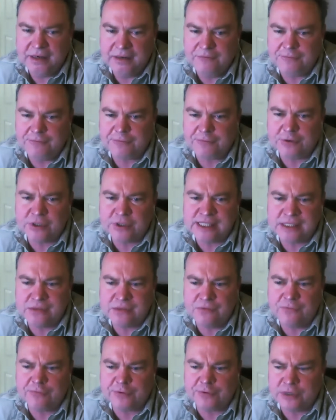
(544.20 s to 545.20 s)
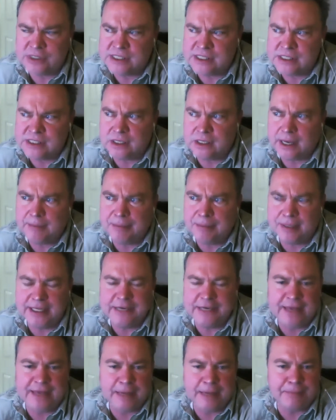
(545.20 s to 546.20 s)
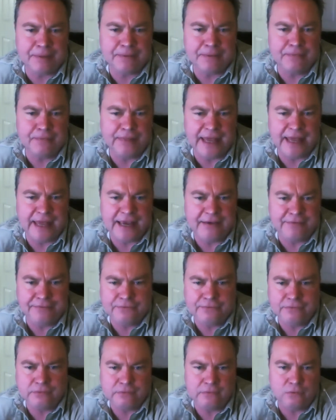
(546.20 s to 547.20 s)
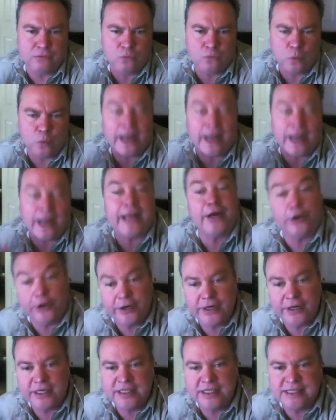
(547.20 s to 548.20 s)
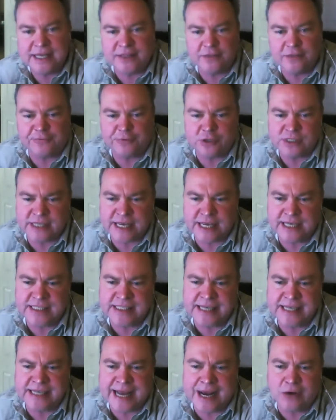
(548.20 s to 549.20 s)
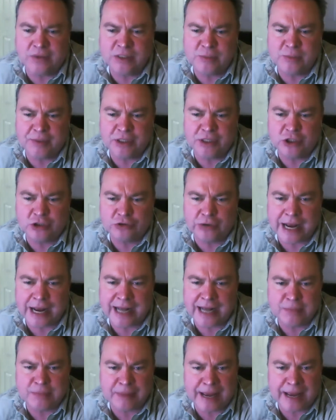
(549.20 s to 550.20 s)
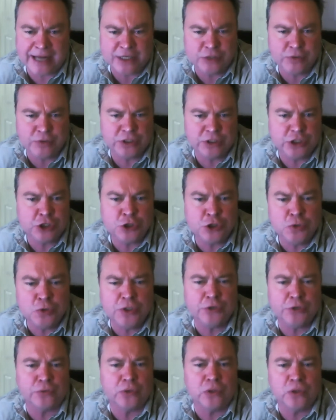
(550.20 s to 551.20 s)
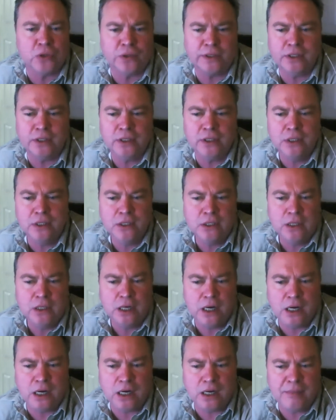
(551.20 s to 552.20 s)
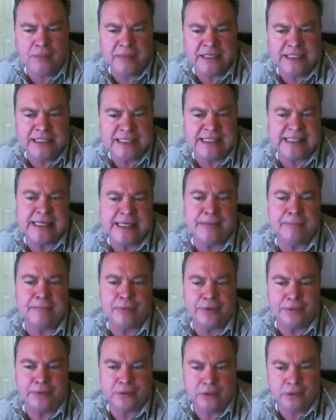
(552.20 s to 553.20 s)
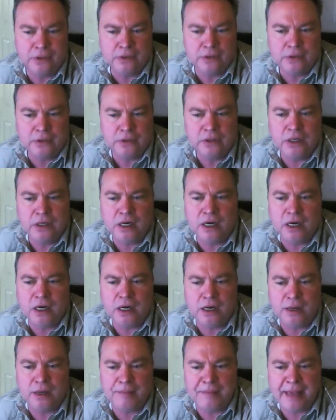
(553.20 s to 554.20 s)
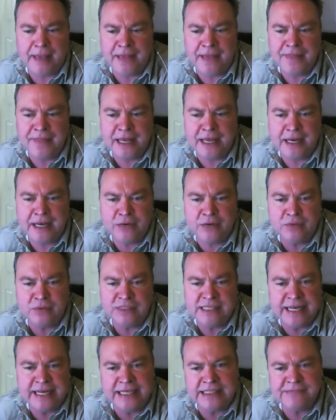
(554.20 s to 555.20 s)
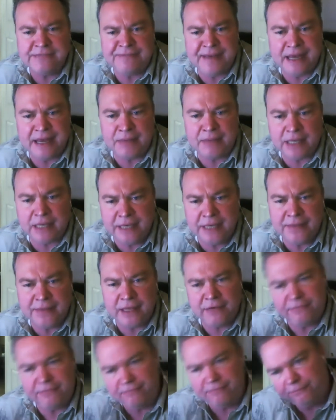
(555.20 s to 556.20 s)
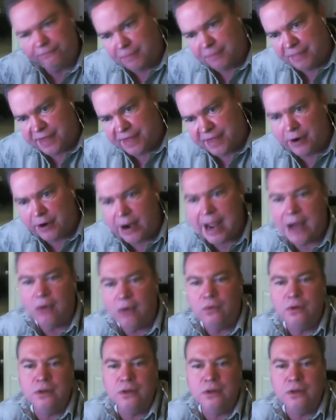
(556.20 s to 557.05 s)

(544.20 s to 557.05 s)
First, I believe they what I heard is that the first case now has been tracked back to a 2-year-old in December, and then it was then his family, and then from there out.